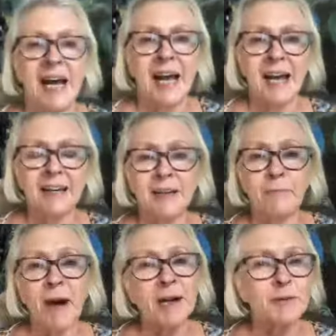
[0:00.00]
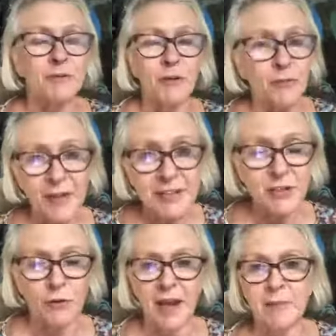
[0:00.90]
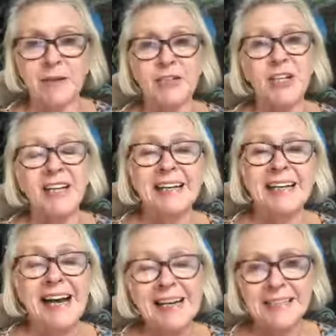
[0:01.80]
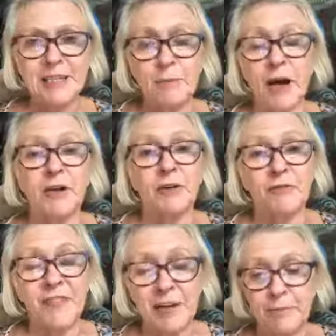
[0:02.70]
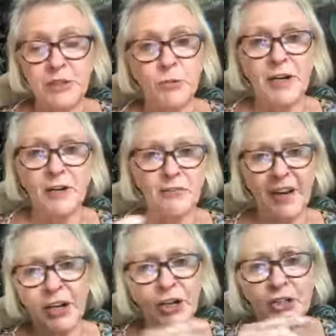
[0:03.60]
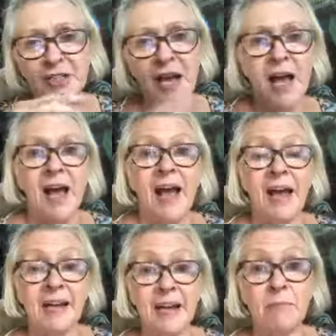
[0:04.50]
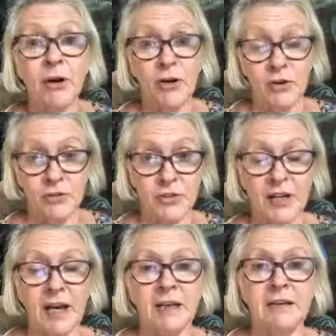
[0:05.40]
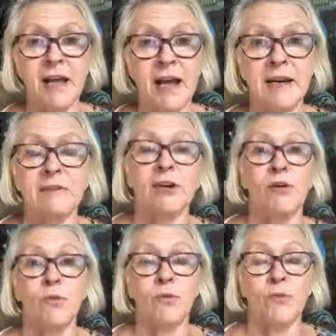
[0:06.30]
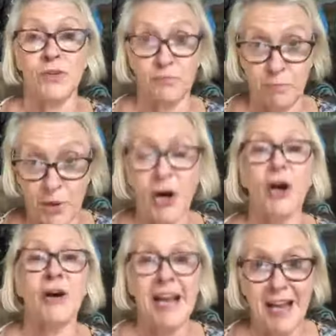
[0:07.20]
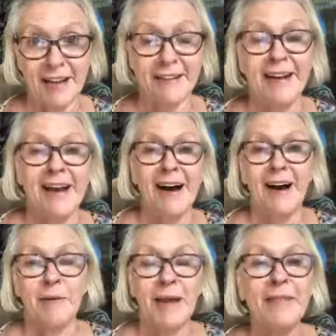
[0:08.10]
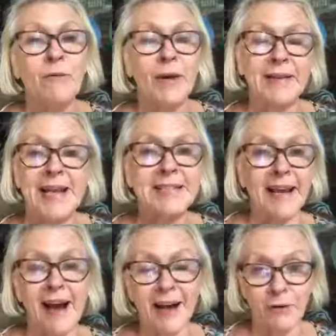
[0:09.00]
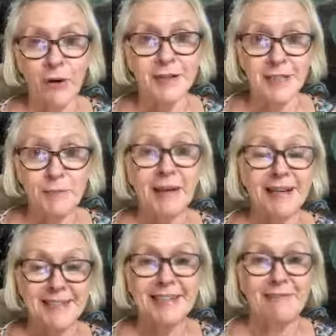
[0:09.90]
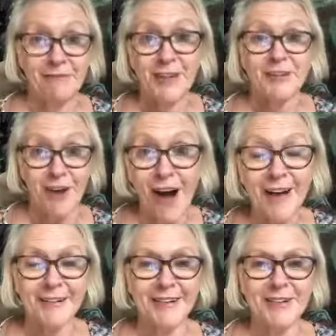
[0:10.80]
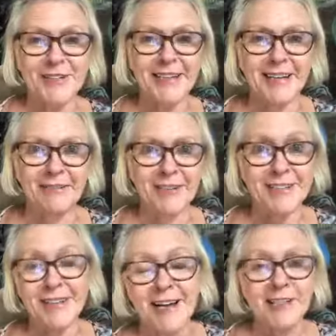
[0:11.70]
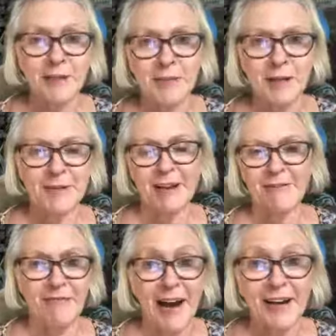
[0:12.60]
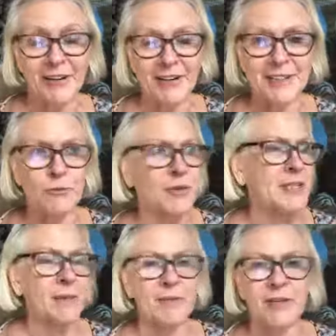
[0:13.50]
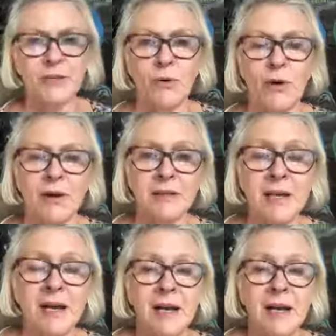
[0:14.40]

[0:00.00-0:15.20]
And bottoms of your feet's okay, but she got some on her between her fingers, and it burned, and it was burning. And when they say hot oils, it's because it feels hot on your skin. It feels sometimes like fire with some of these oils.